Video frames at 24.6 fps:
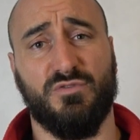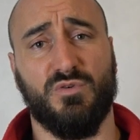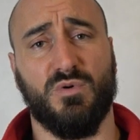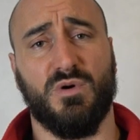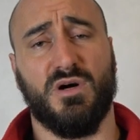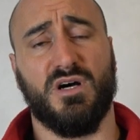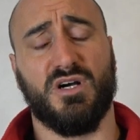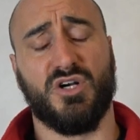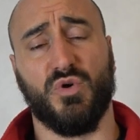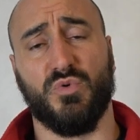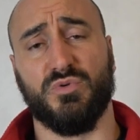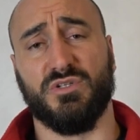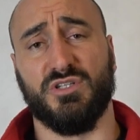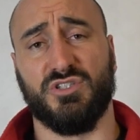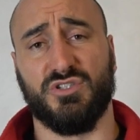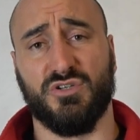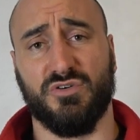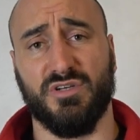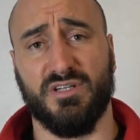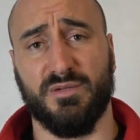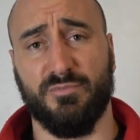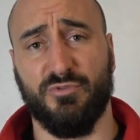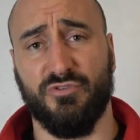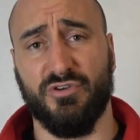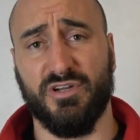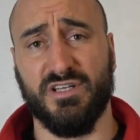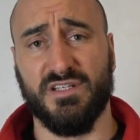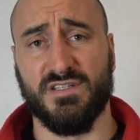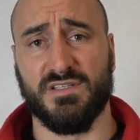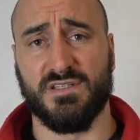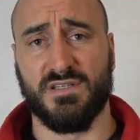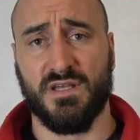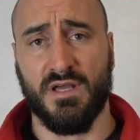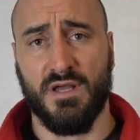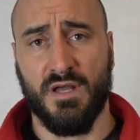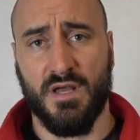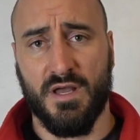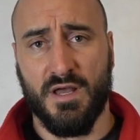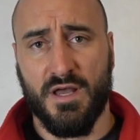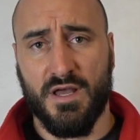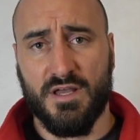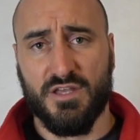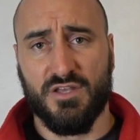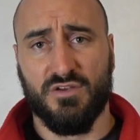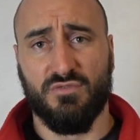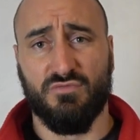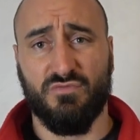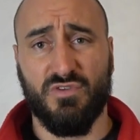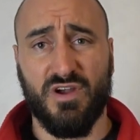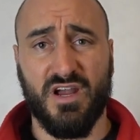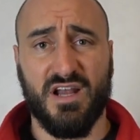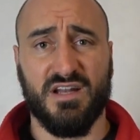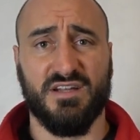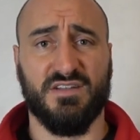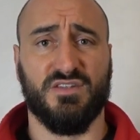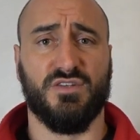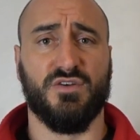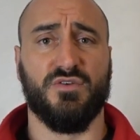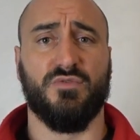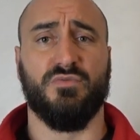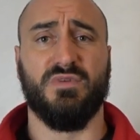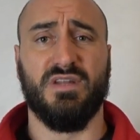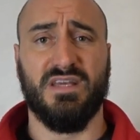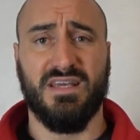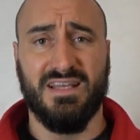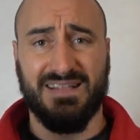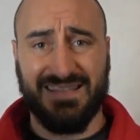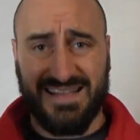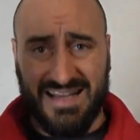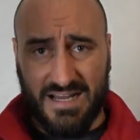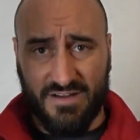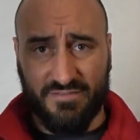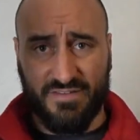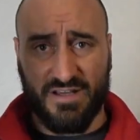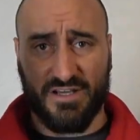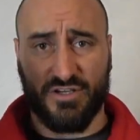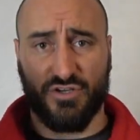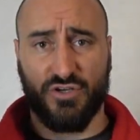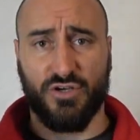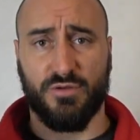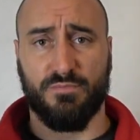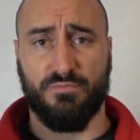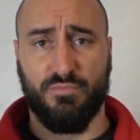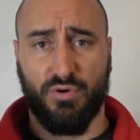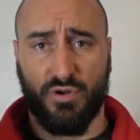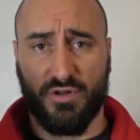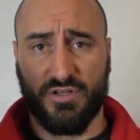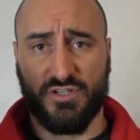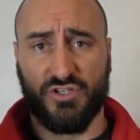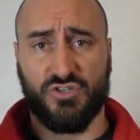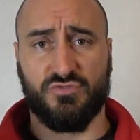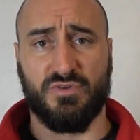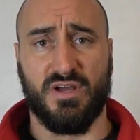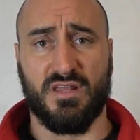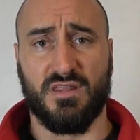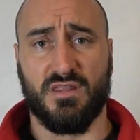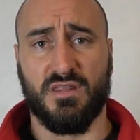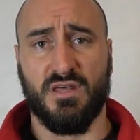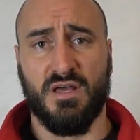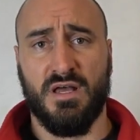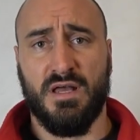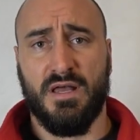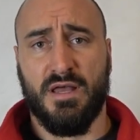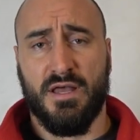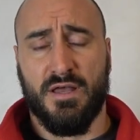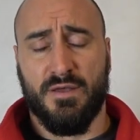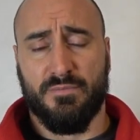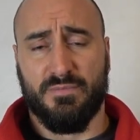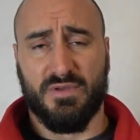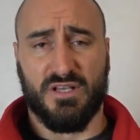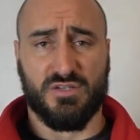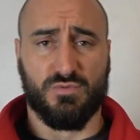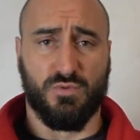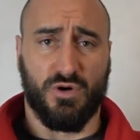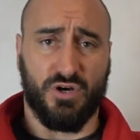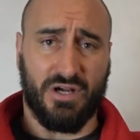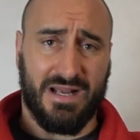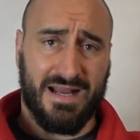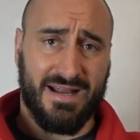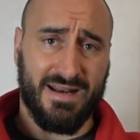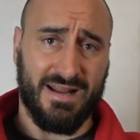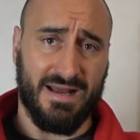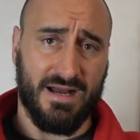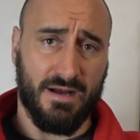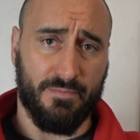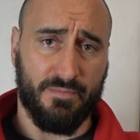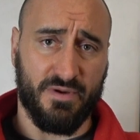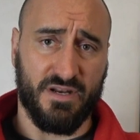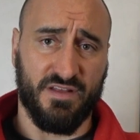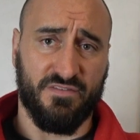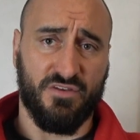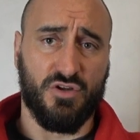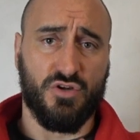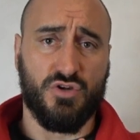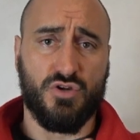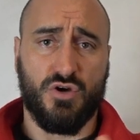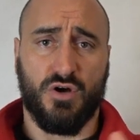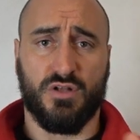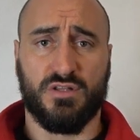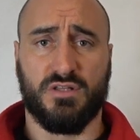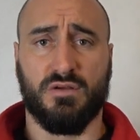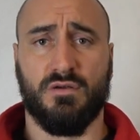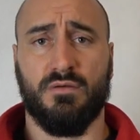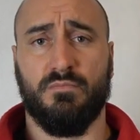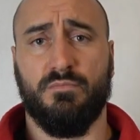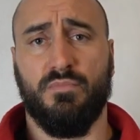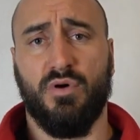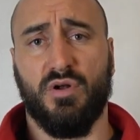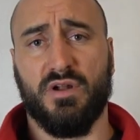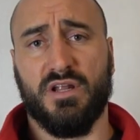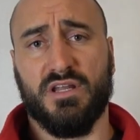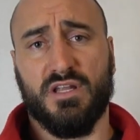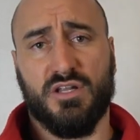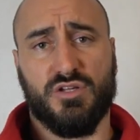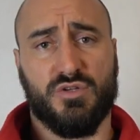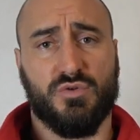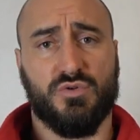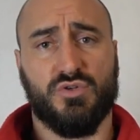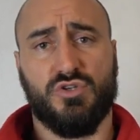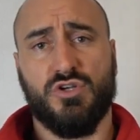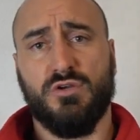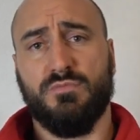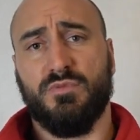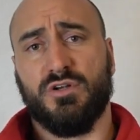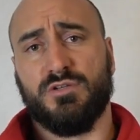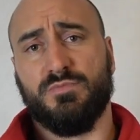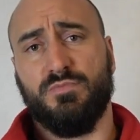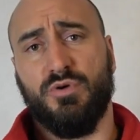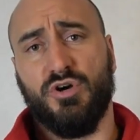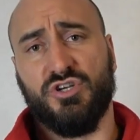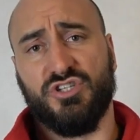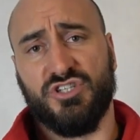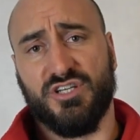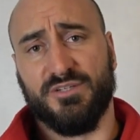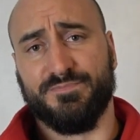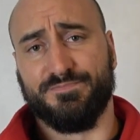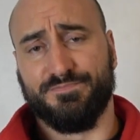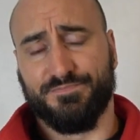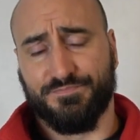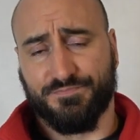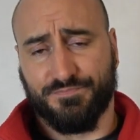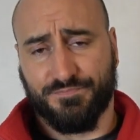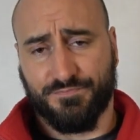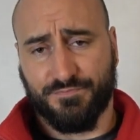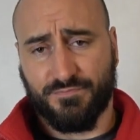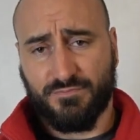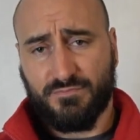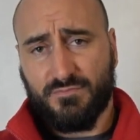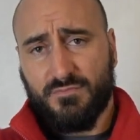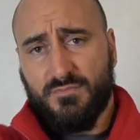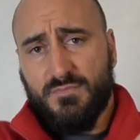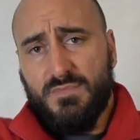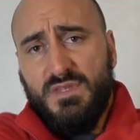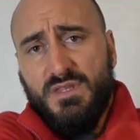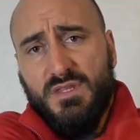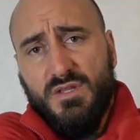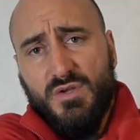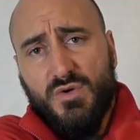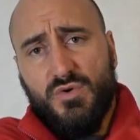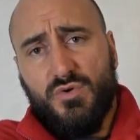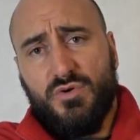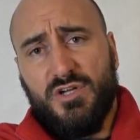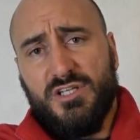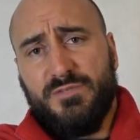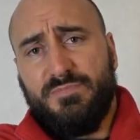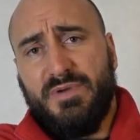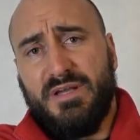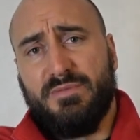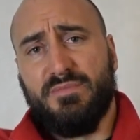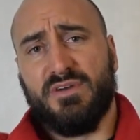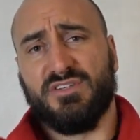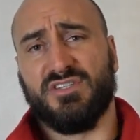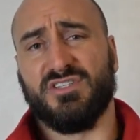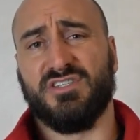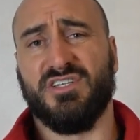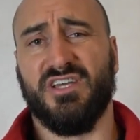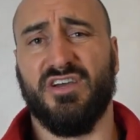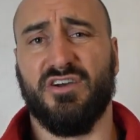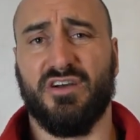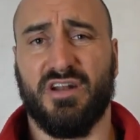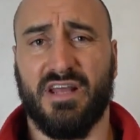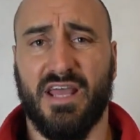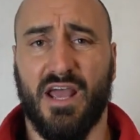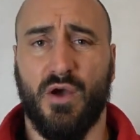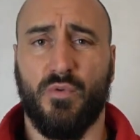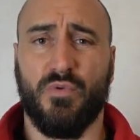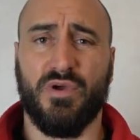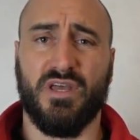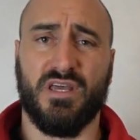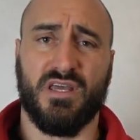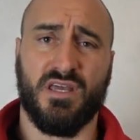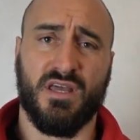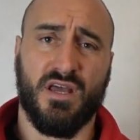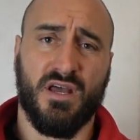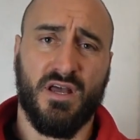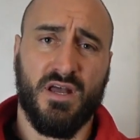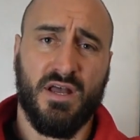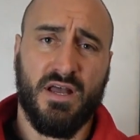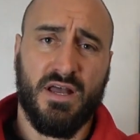if you are going to join the Marines. You really do need to have that good pulling strength, because what can happen if you're not doing pulling, you're doing too much pushing, all these big muscles here are gonna get weak.